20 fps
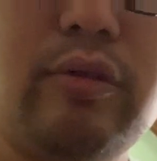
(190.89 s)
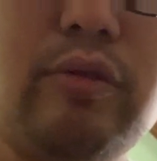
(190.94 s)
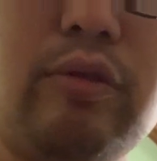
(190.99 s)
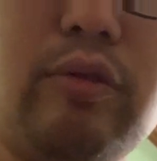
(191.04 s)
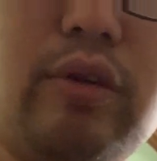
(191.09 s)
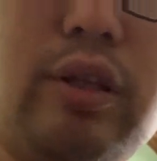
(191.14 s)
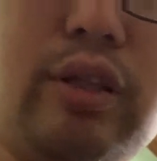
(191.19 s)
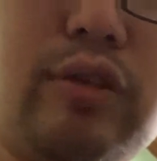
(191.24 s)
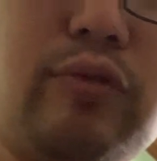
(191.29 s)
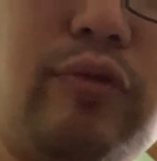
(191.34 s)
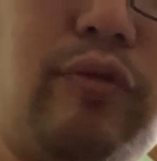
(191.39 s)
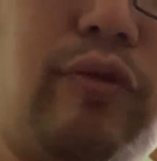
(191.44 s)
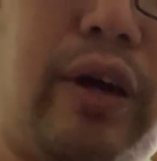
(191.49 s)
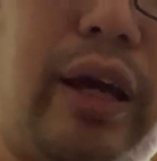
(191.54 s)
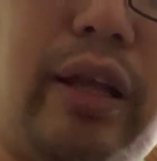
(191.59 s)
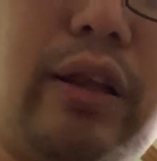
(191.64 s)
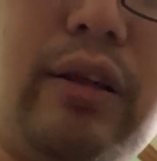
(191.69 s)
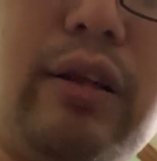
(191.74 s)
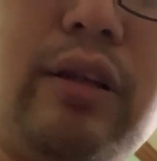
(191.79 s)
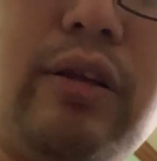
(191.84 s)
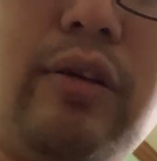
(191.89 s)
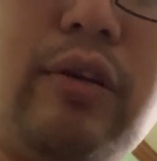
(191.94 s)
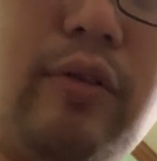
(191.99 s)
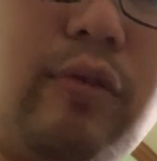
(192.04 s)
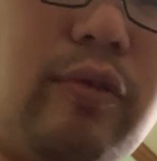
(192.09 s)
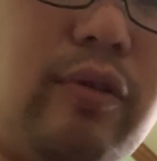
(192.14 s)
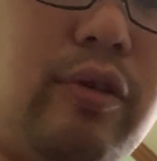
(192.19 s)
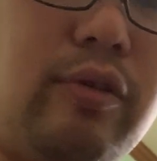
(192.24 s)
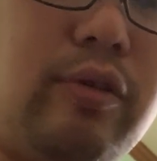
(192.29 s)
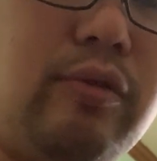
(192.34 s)
to this vent,
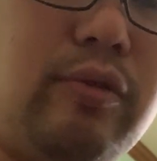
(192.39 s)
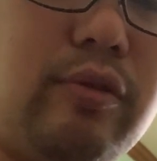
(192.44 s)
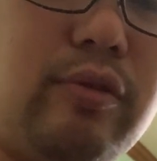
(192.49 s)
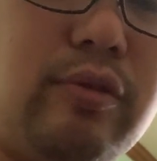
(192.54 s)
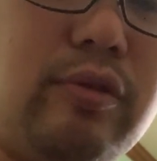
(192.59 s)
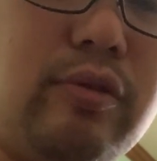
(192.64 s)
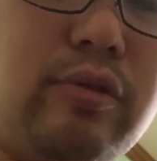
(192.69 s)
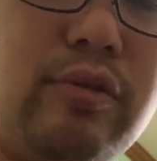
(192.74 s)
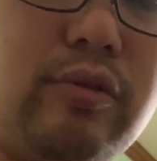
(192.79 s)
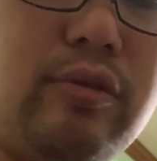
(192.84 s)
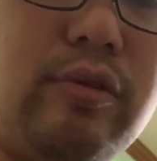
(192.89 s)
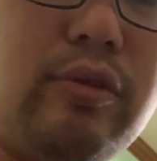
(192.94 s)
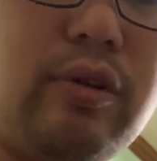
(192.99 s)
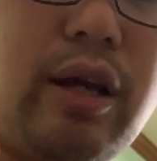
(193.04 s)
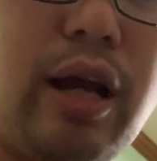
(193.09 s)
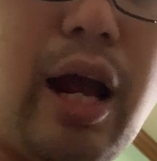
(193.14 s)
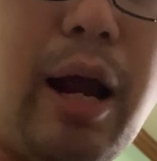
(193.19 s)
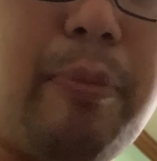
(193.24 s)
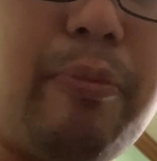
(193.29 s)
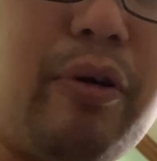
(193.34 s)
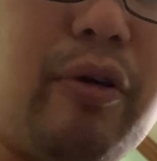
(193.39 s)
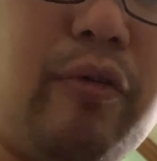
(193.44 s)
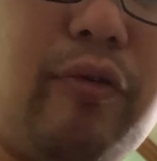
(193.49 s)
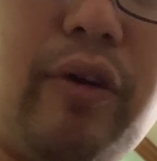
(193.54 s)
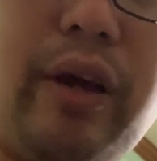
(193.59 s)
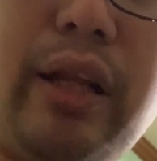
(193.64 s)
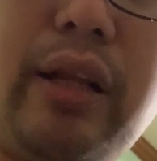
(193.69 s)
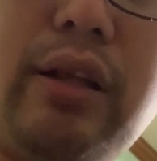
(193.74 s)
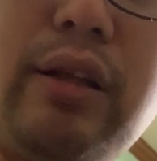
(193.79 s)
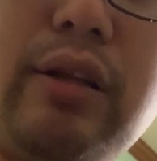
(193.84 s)
upper
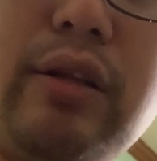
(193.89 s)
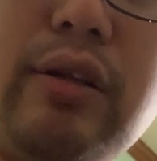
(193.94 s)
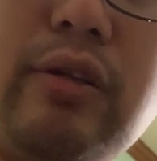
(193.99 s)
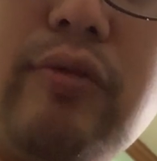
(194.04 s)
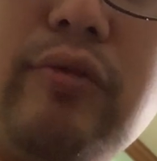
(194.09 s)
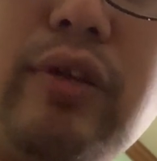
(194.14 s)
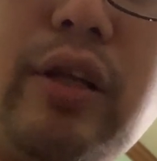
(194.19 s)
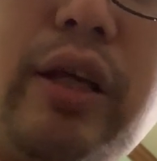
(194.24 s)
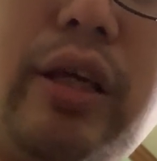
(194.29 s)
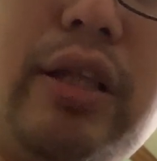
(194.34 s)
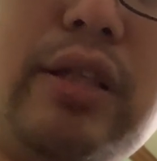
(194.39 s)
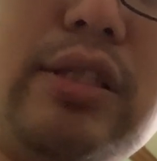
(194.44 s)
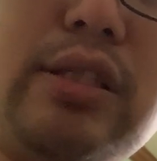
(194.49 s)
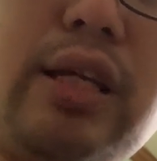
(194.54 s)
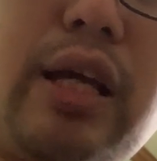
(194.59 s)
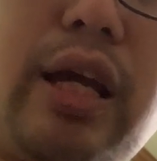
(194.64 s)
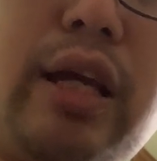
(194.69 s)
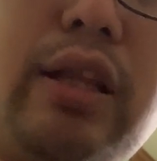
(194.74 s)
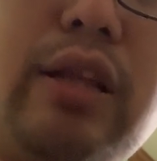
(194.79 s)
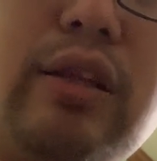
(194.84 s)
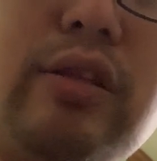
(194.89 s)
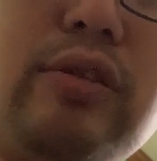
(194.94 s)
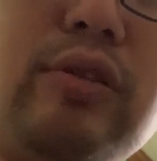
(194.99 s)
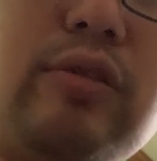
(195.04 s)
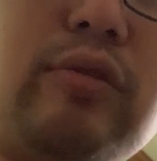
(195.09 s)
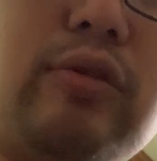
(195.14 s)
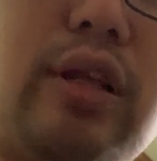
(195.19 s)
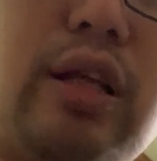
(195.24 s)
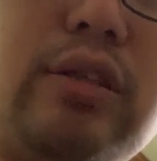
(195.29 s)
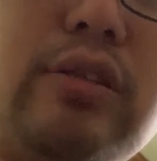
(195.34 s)
vent on the inside.
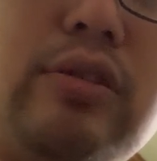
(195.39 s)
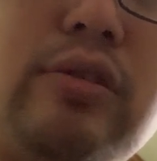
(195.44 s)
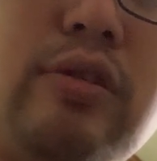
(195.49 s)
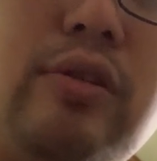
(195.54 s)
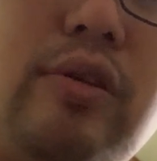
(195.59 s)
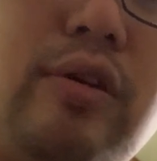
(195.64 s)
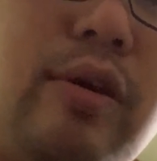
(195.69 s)
So that's